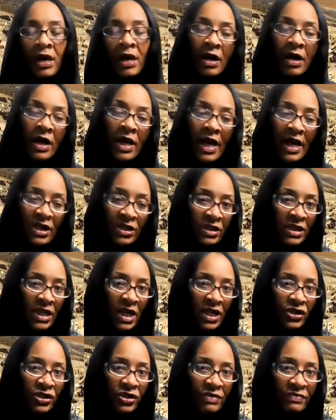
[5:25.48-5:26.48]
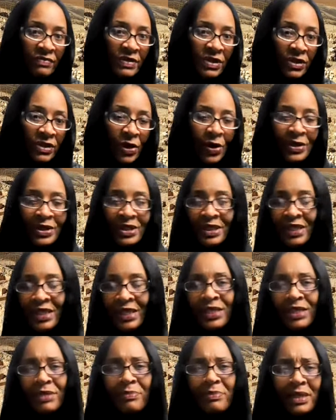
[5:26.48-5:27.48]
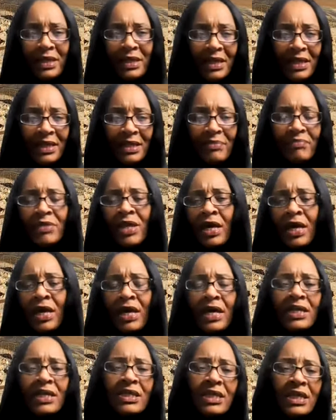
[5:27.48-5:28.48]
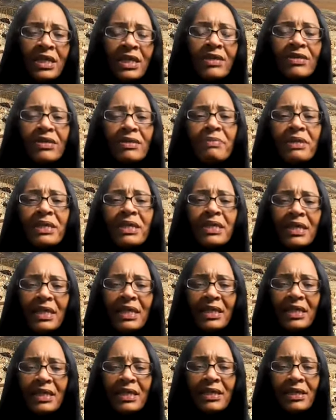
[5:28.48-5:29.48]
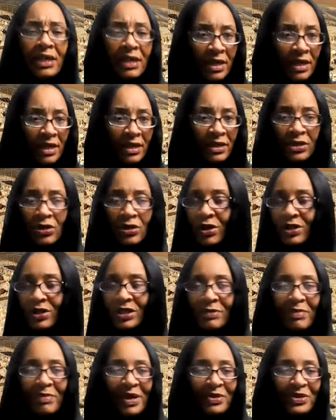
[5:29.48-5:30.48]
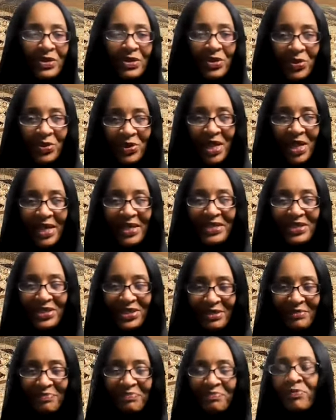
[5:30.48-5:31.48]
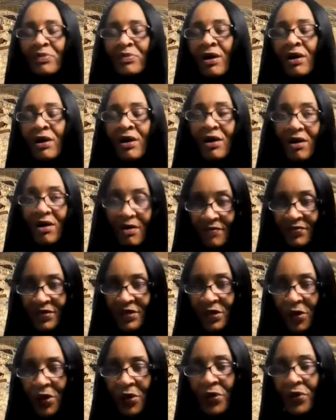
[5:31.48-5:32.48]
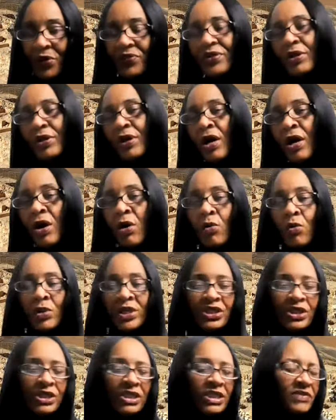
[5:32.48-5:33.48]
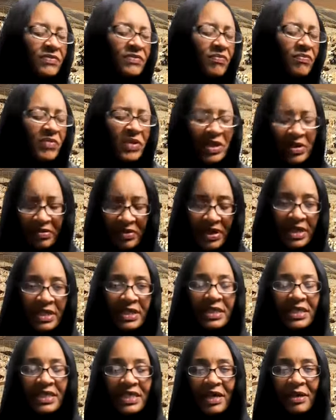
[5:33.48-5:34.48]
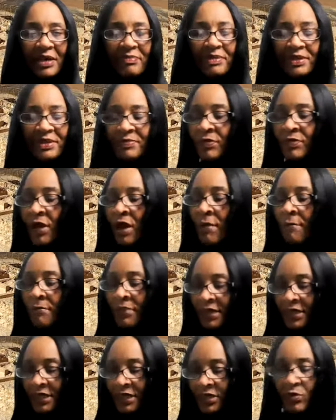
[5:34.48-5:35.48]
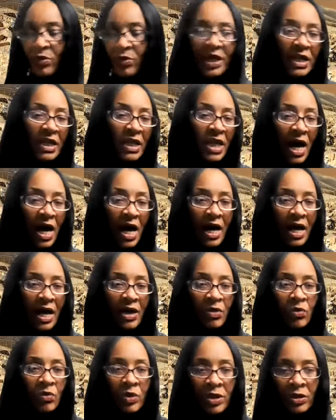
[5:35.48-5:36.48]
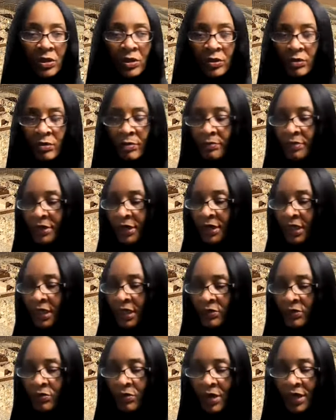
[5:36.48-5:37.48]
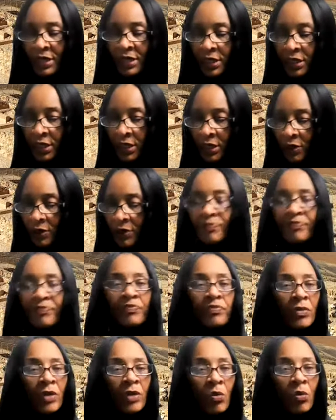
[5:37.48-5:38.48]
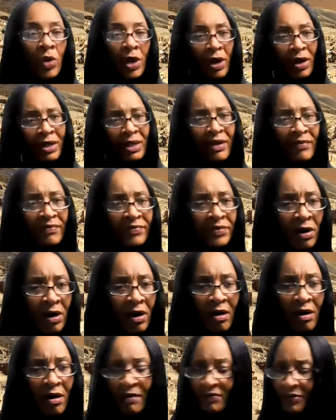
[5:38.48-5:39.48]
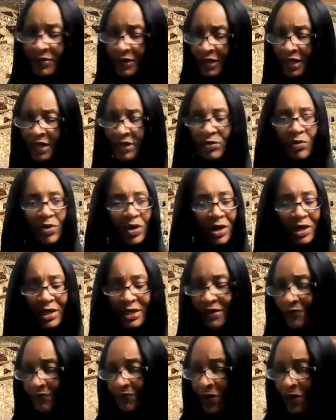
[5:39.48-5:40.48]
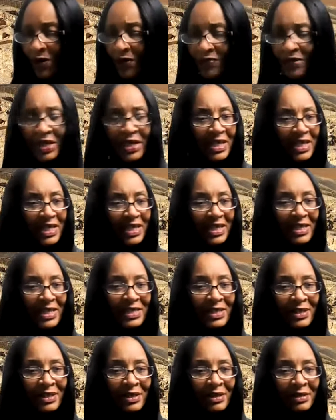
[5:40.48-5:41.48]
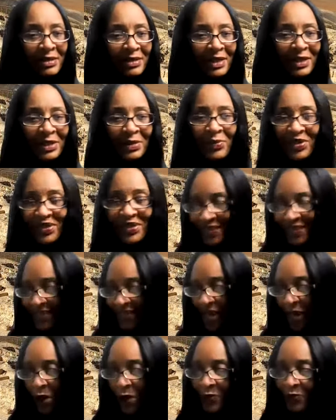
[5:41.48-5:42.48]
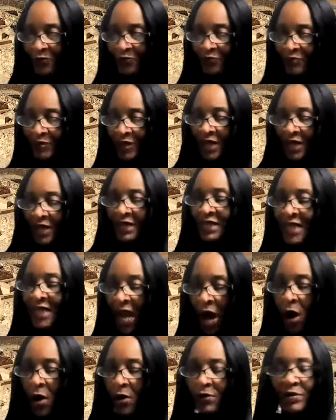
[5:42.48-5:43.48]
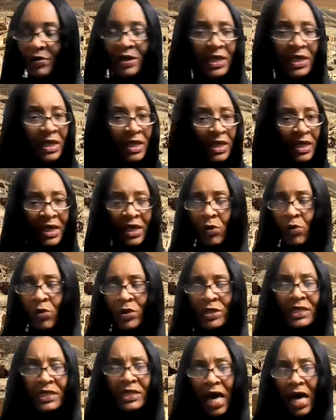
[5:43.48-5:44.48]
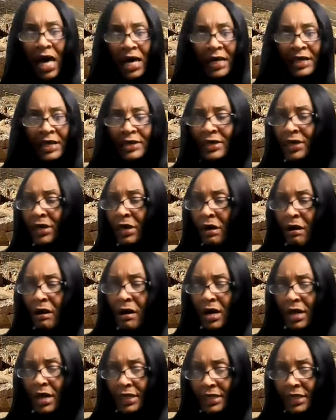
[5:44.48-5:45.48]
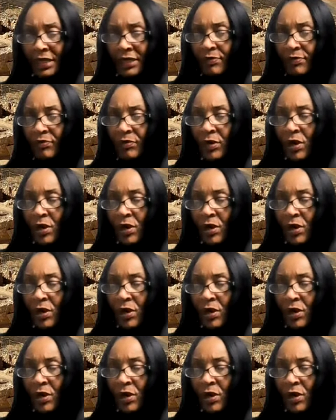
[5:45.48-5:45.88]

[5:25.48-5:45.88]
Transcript: Actually, I should have started in the beginning. And in the beginning, it talks about the creation of the earth, which is very in depth. But anyway, I will begin right here where I left off. And where I left off is dealing with the sound. Now, it was like, honey,